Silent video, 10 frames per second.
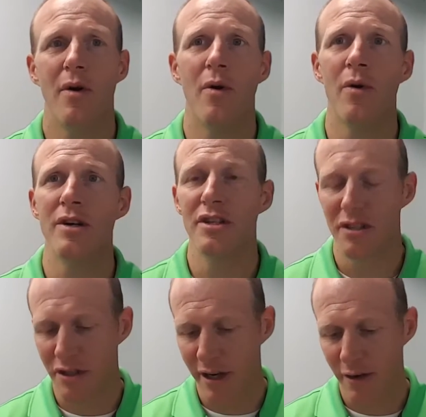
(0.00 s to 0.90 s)
or
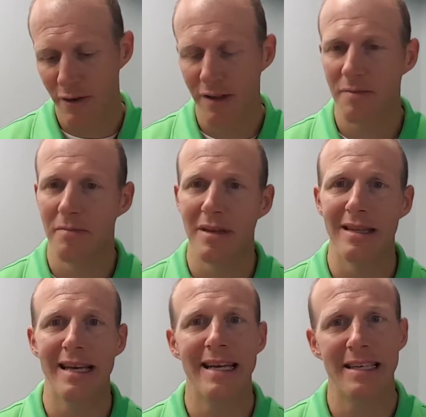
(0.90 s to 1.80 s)
just general
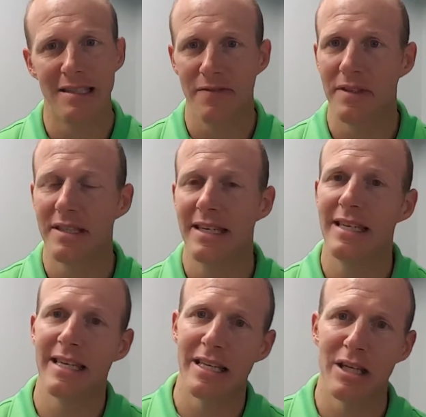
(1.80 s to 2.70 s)
malaise and
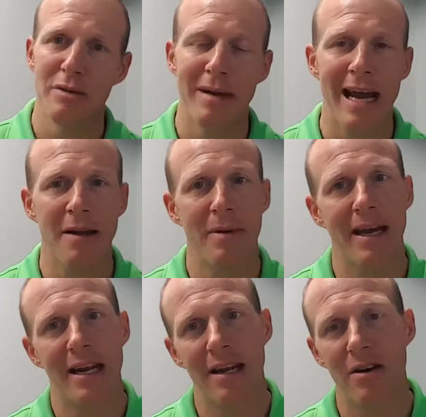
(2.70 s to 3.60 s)
fatigue and low back
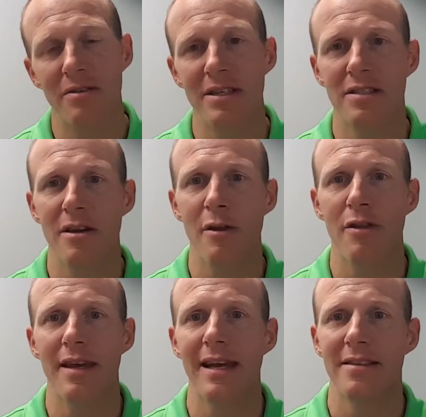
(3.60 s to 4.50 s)
pain and all these other
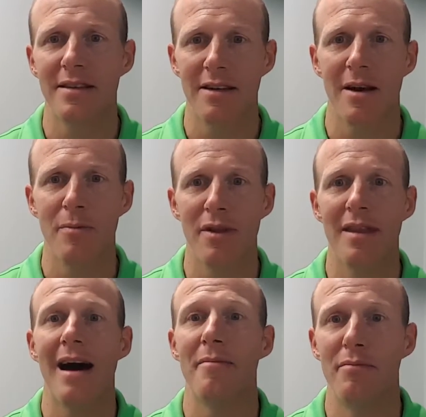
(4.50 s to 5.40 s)
things that come with
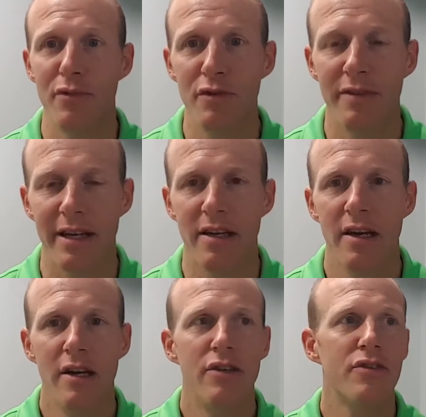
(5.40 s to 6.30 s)
not moving.
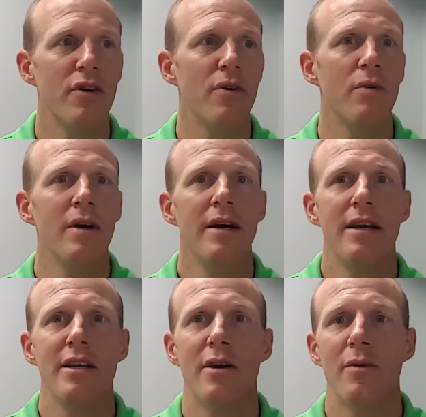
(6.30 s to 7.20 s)
So,
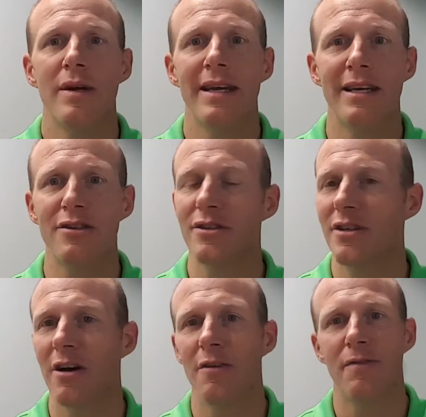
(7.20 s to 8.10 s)
get
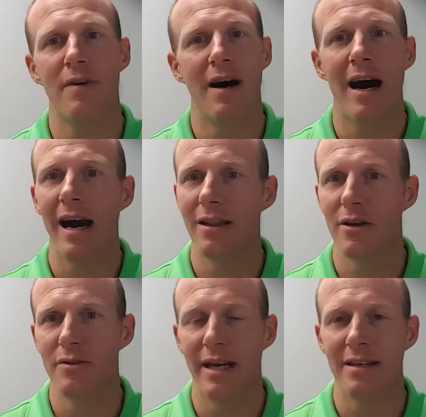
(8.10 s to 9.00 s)
yourself a
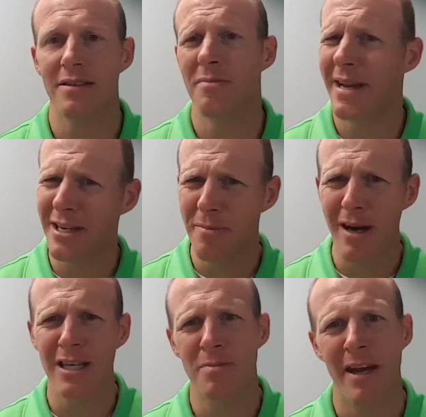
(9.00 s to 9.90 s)
high-low desk. Make your
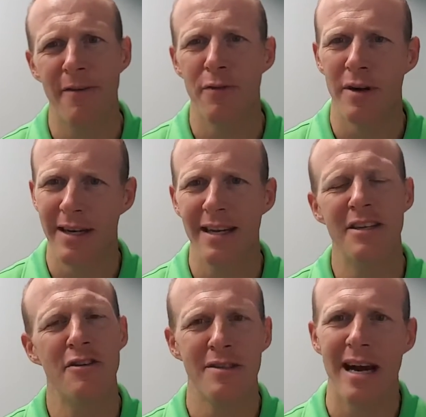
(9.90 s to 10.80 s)
boss pay for it.
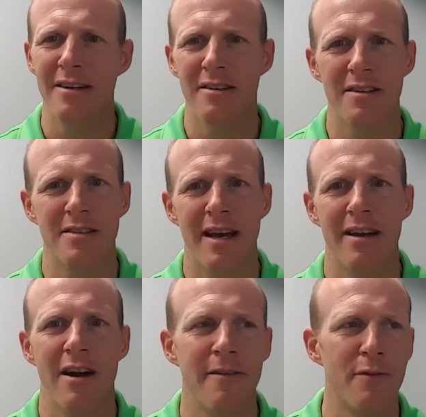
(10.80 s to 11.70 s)
Get your doctor to
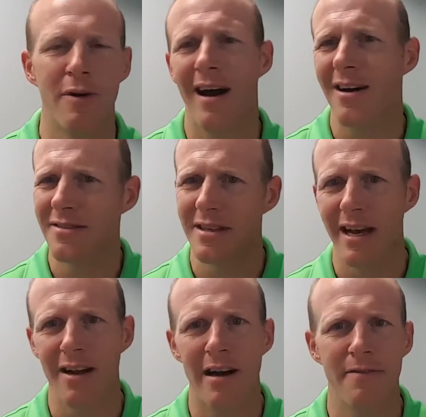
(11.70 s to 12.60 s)
sign off for it. I'll
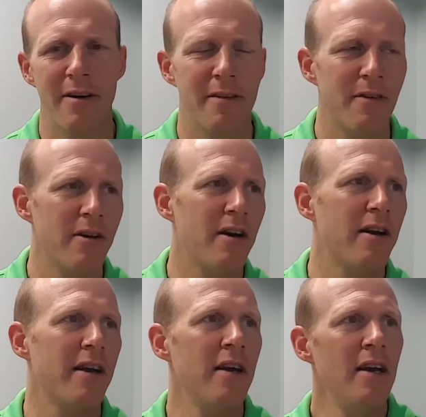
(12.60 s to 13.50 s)
sign off
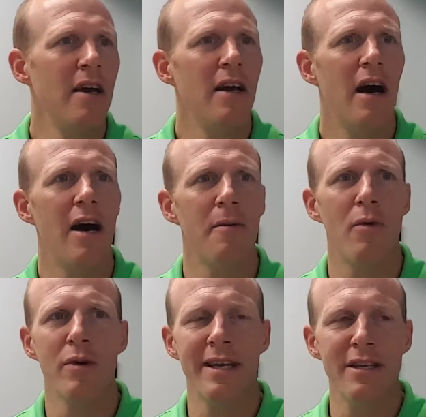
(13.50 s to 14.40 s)
on it.
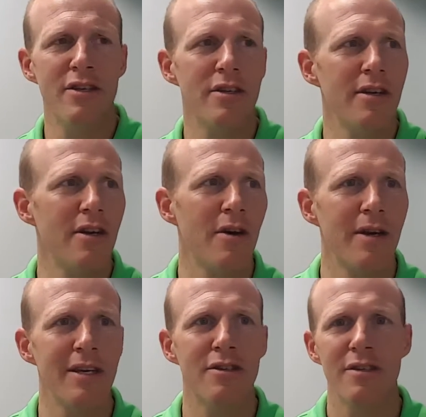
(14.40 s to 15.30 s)
Or
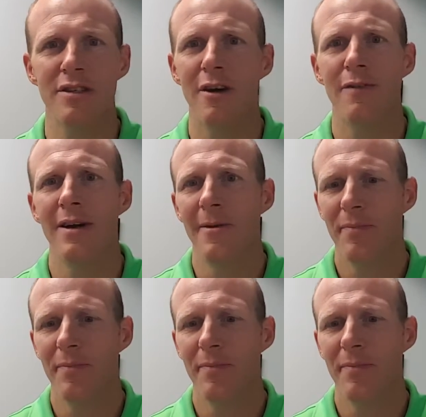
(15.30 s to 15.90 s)
get yourself